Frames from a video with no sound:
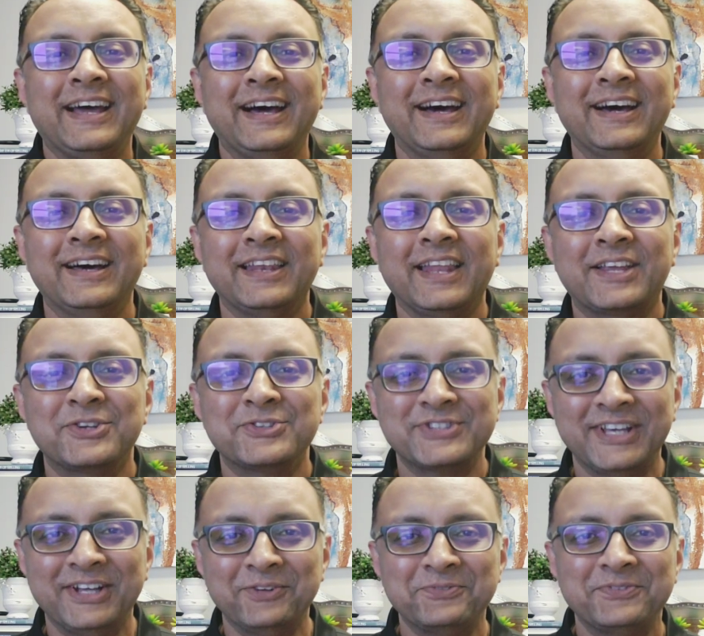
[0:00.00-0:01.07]
like
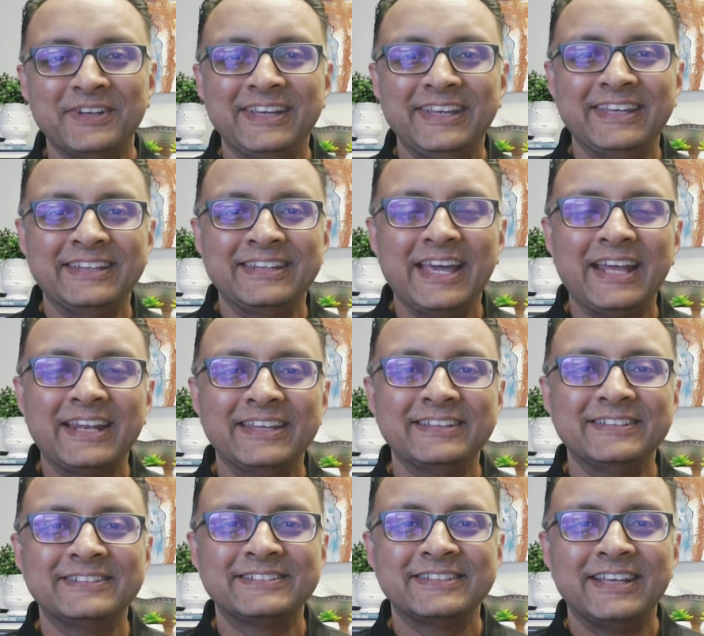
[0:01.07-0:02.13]
yourself, and that
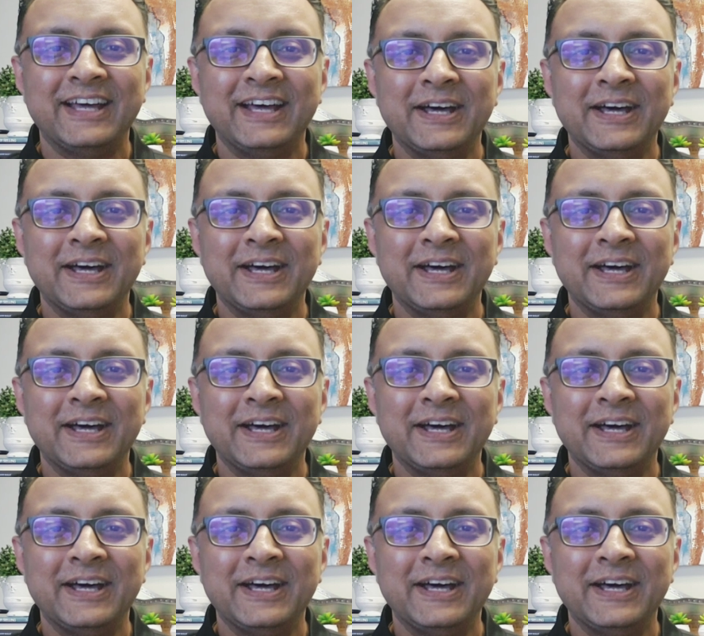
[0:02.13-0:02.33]
is,